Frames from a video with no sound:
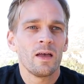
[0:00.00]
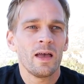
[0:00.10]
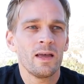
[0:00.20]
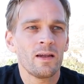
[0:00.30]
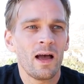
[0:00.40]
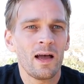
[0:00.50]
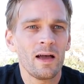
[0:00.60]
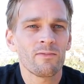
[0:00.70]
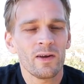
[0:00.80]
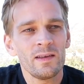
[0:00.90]
And
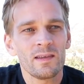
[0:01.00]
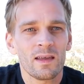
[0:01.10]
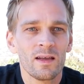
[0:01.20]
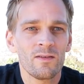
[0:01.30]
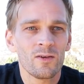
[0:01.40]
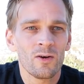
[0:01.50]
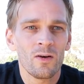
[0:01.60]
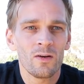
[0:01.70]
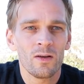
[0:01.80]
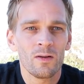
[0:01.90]
I've raised a kid, you
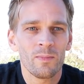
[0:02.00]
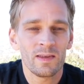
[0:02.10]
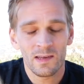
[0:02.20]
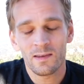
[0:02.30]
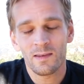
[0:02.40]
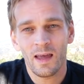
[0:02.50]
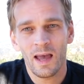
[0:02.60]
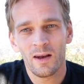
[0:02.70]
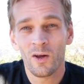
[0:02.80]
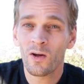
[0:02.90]
know. My sister
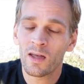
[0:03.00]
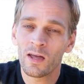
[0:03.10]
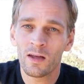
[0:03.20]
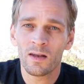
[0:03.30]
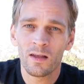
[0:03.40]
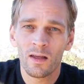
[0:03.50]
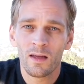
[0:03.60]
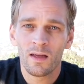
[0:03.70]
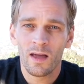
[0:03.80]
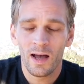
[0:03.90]
had her kid
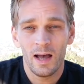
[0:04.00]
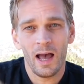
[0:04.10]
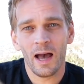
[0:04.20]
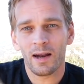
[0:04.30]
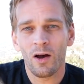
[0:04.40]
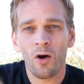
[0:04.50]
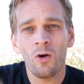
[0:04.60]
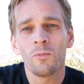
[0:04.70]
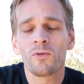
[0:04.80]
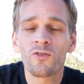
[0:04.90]
at our
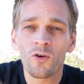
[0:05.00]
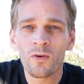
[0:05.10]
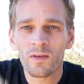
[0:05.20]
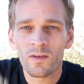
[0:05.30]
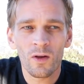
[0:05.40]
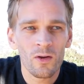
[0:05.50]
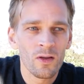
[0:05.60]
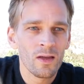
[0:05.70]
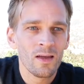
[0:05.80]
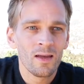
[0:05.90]
home, Sean. So
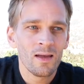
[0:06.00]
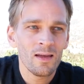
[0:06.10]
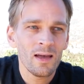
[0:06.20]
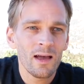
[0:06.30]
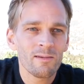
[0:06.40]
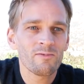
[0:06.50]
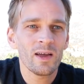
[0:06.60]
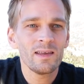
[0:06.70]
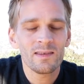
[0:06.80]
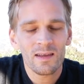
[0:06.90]
yeah, I've
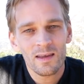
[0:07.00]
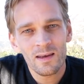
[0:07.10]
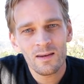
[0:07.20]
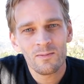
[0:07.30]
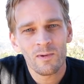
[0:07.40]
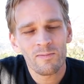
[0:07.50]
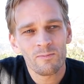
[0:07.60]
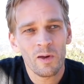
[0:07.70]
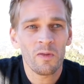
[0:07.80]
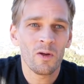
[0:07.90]
raised the kid
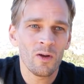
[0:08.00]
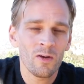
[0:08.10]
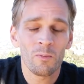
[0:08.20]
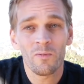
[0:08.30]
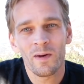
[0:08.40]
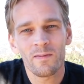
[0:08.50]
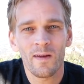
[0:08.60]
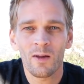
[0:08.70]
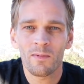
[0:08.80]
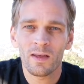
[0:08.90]
with her and with my
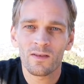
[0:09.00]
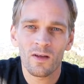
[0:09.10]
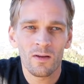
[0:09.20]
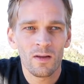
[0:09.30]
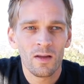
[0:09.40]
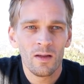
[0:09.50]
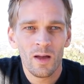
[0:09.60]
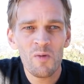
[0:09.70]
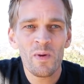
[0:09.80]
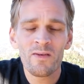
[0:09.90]
family. So
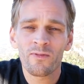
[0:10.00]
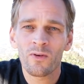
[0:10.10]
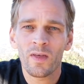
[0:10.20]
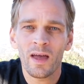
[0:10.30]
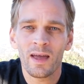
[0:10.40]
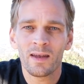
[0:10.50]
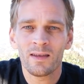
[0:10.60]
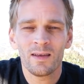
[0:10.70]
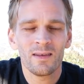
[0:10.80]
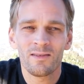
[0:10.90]
I've been through all that, and
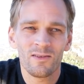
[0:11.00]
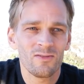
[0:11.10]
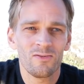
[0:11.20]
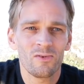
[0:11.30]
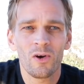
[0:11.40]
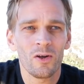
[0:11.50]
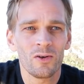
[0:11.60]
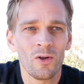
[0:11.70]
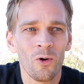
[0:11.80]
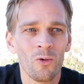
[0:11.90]
yeah, just got
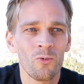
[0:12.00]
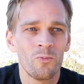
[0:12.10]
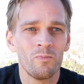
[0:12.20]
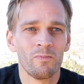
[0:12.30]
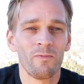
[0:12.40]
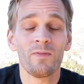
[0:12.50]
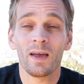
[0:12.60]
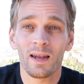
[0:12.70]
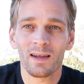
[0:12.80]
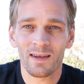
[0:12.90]
no
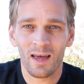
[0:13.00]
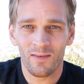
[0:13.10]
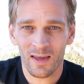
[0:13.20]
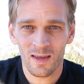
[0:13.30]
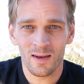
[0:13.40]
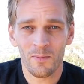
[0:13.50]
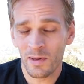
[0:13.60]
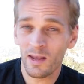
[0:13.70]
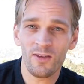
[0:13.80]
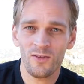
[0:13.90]
feeling to have a kid. And
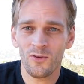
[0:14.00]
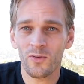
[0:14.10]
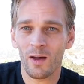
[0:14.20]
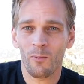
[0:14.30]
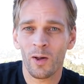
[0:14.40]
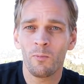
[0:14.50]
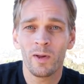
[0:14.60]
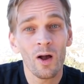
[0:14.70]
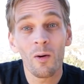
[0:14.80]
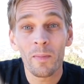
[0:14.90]
Manisha knew that when
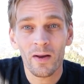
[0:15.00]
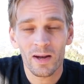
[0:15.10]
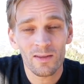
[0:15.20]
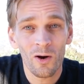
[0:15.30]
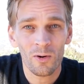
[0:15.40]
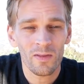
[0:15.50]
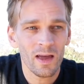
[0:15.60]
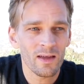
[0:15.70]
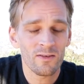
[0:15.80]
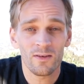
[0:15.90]
we got married. I told her
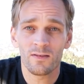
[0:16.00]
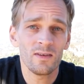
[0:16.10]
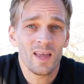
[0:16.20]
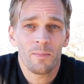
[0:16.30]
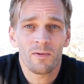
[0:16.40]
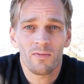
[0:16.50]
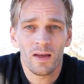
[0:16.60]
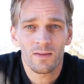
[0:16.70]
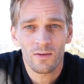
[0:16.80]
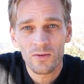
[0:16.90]
that, and she's happy with
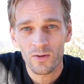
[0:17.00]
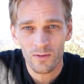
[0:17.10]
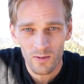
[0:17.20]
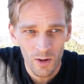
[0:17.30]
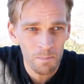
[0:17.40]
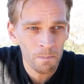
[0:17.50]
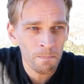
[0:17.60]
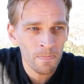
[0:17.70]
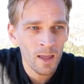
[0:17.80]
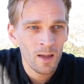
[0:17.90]
that too, so it's good.
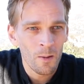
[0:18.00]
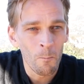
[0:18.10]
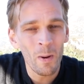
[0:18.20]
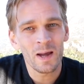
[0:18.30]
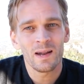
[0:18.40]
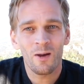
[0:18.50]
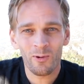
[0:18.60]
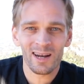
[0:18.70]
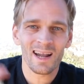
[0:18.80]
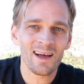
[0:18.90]
But I
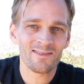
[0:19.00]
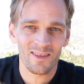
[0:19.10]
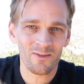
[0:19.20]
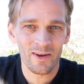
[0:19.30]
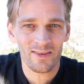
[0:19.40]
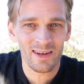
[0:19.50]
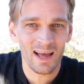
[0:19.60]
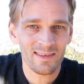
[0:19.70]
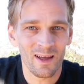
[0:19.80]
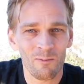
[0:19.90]
went and asked her this question
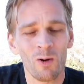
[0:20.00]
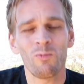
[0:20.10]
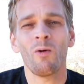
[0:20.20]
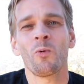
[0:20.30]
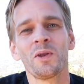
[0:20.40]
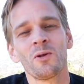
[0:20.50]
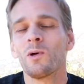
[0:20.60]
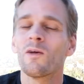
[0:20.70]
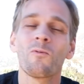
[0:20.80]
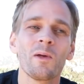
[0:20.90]
last night. What would we do
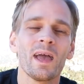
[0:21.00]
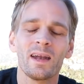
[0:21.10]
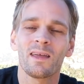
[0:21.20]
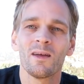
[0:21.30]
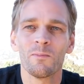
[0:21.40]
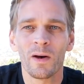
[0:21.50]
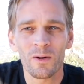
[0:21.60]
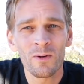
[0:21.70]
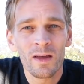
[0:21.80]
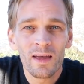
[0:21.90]
if we had a kid, Manu?